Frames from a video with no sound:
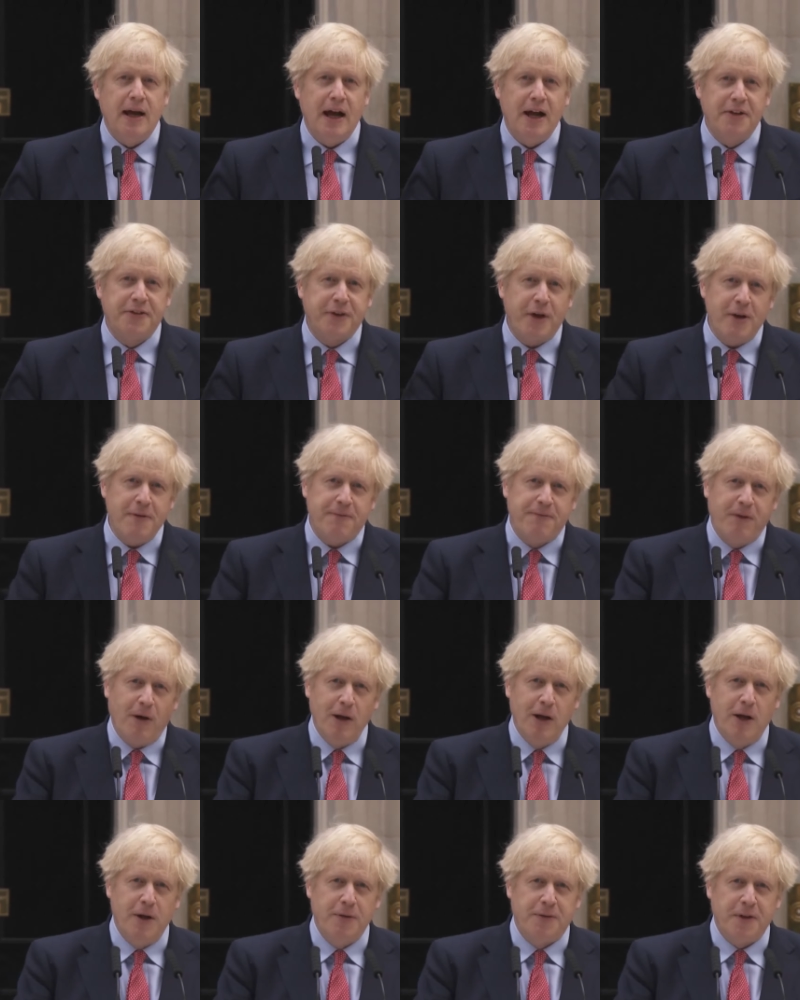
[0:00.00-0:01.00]
And so it
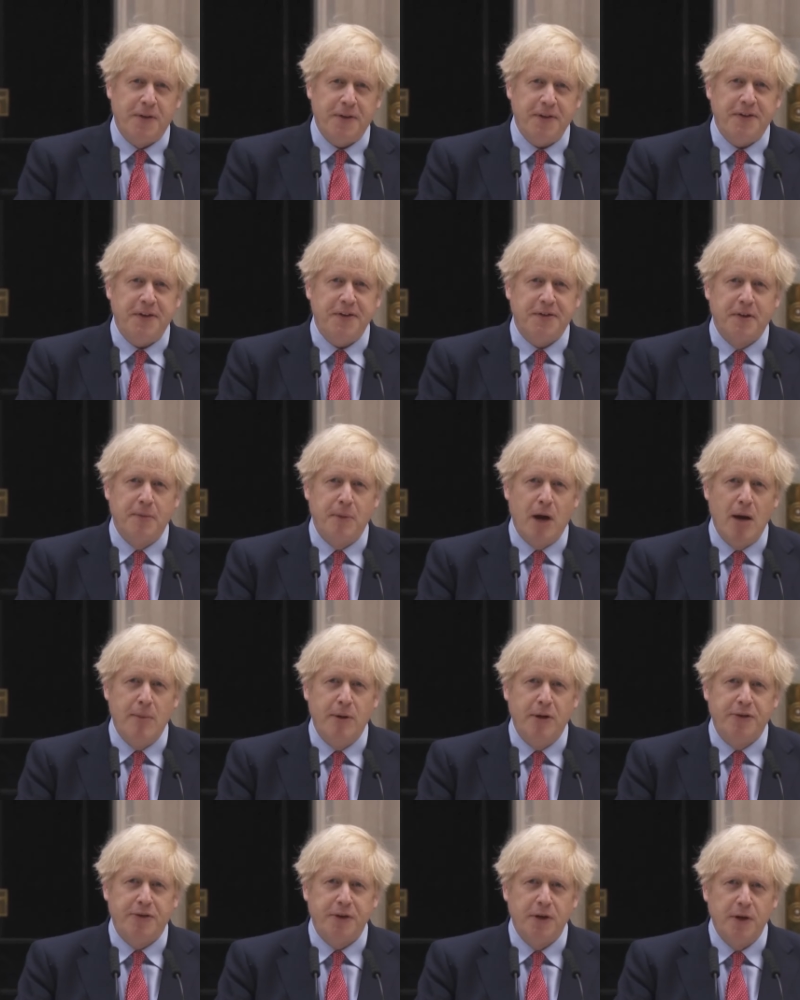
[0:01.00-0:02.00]
follows that this is the
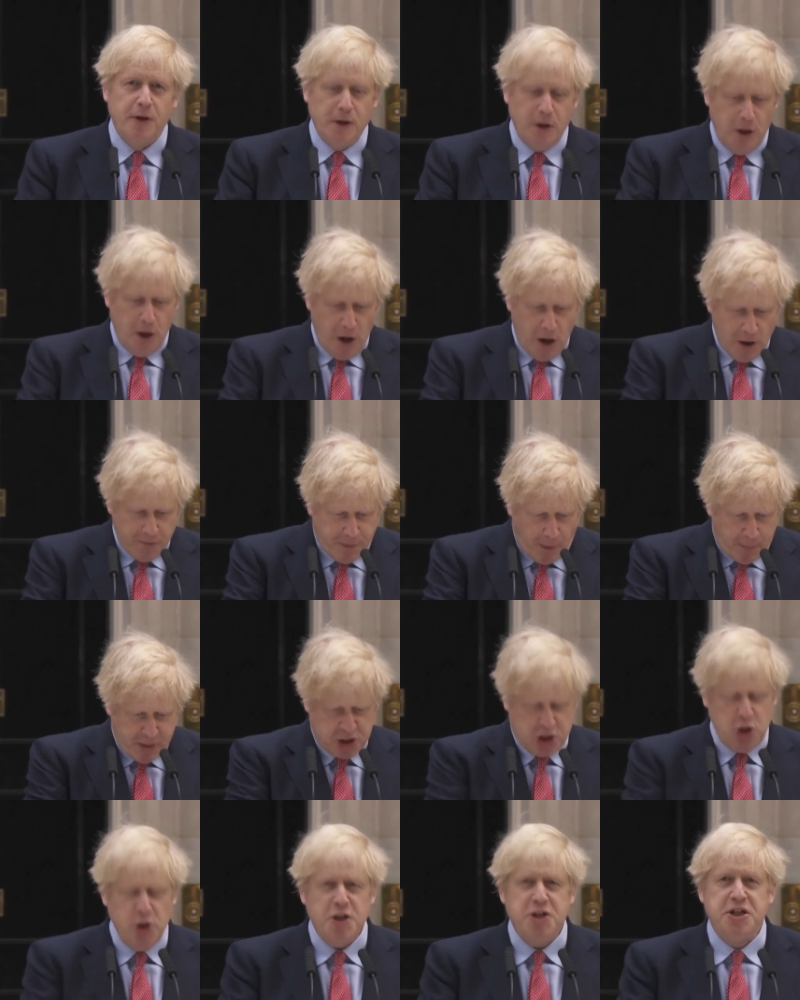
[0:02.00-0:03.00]
moment of
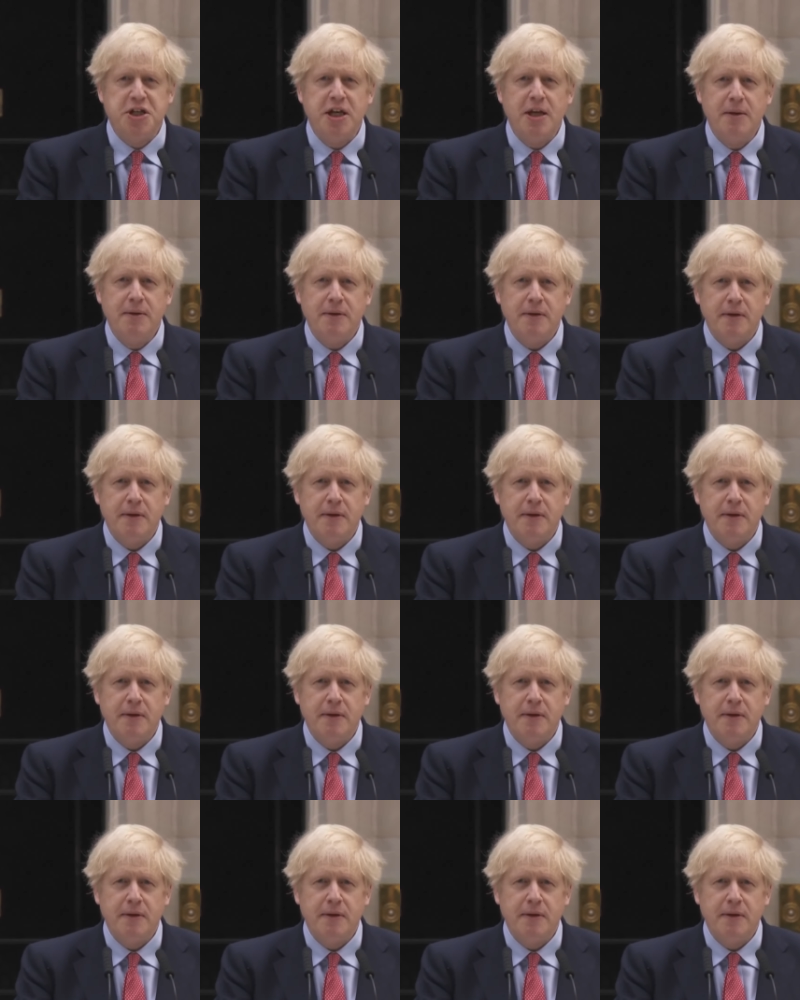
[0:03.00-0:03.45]
opportunity.